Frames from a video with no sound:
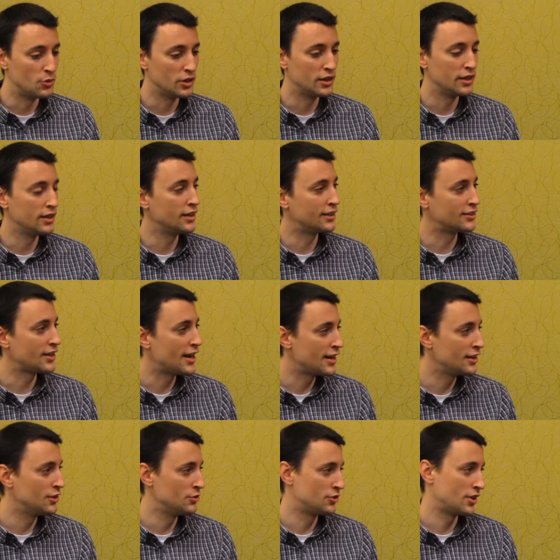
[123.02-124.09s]
really
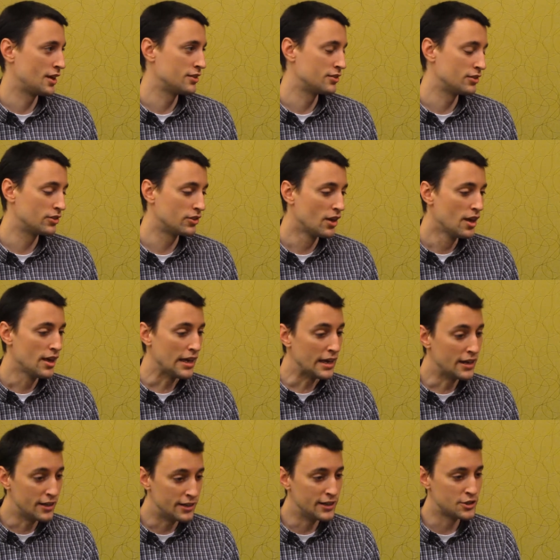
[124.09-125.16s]
exciting use cases,
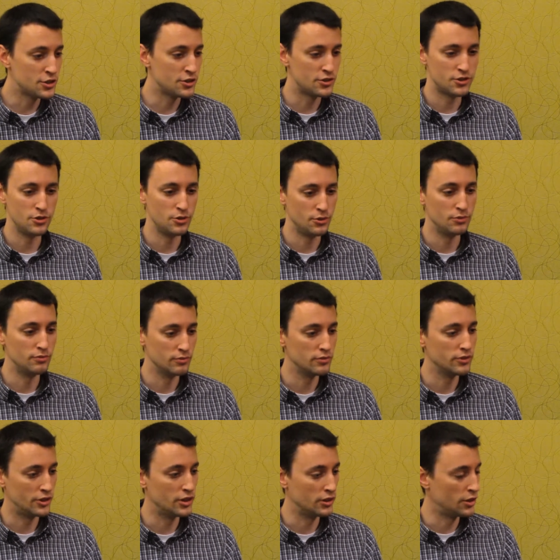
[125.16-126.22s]
in addition to
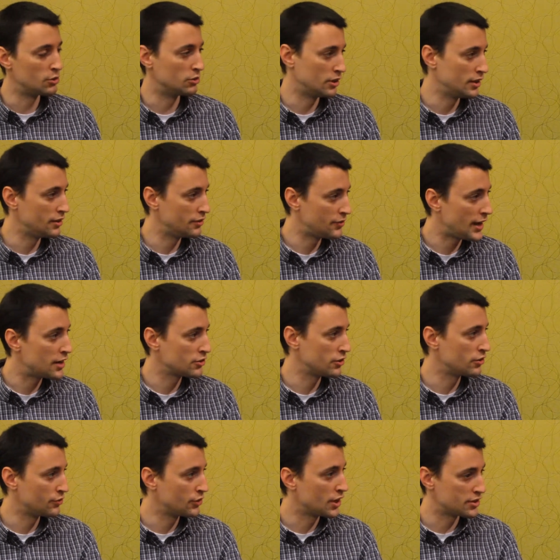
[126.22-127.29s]
the literally
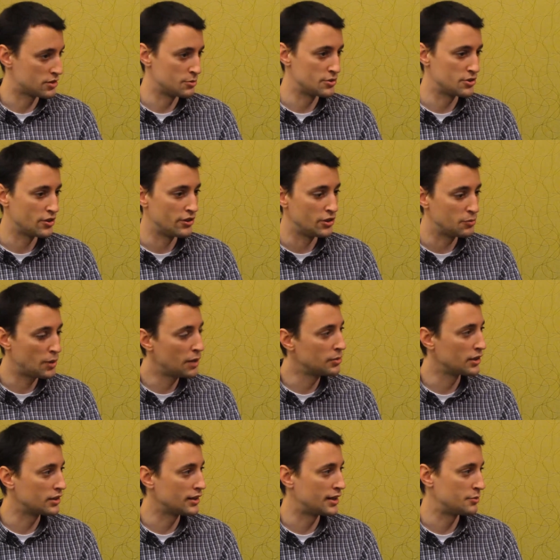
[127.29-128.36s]
thousands of customers that these
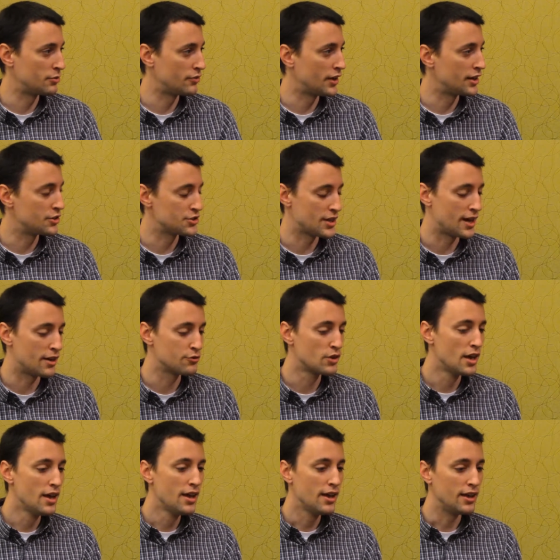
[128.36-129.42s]
public cloud providers have,
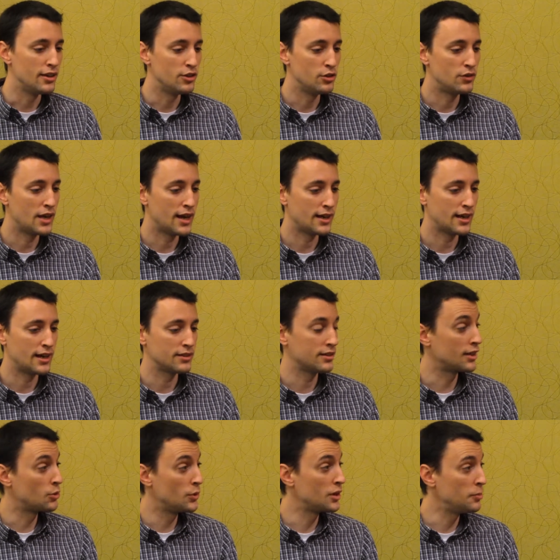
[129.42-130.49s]
is you've got guys
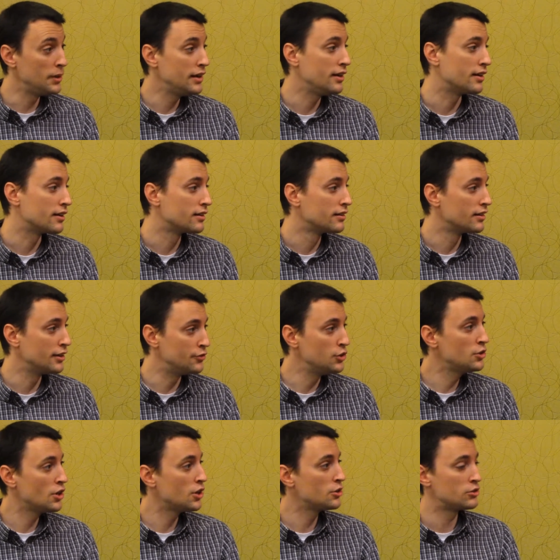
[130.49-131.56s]
like Wikipedia. If you
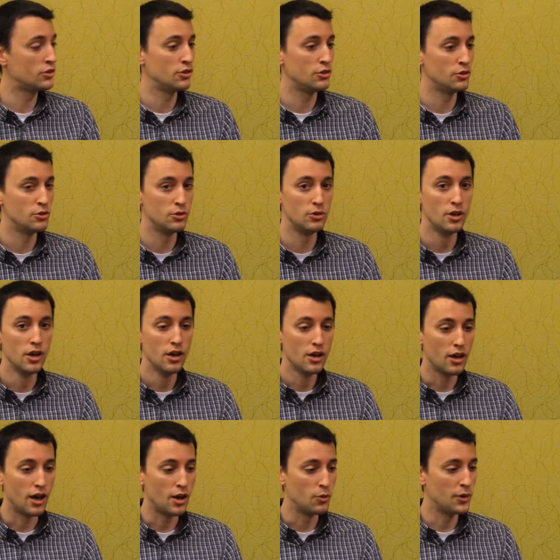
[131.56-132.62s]
go to
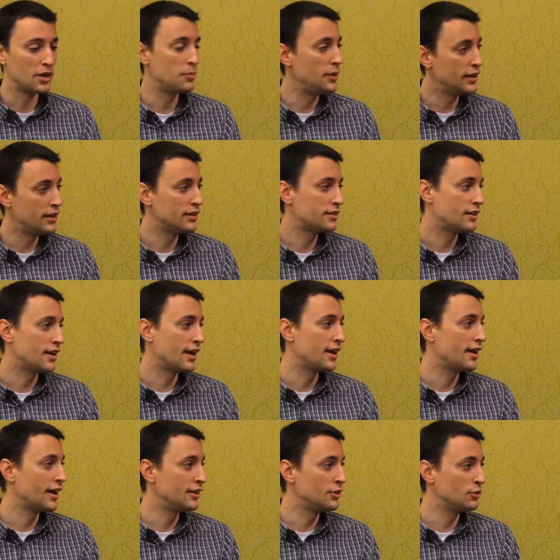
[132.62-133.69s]
uh, Wikipedia
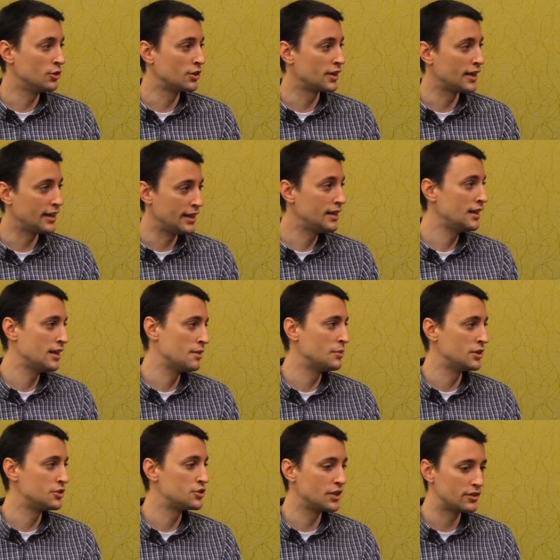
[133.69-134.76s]
today and you look at any
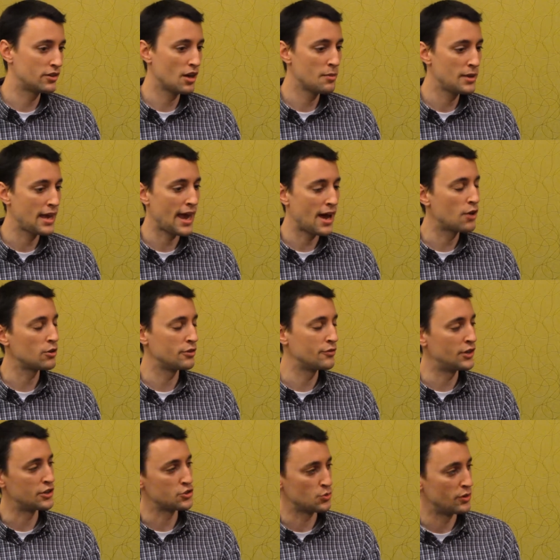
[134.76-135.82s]
image, it's coming out of
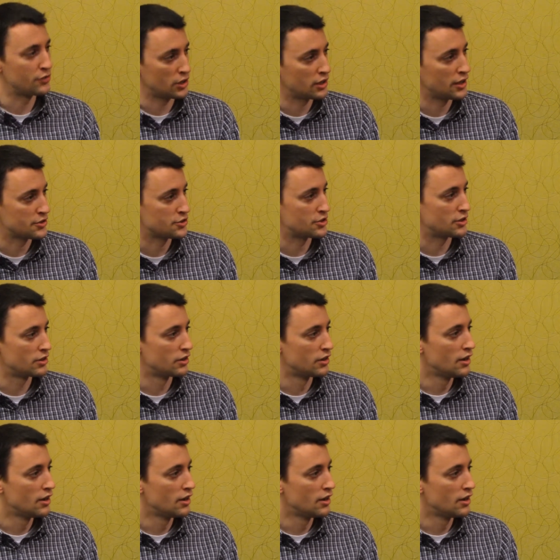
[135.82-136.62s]
their Swift cluster.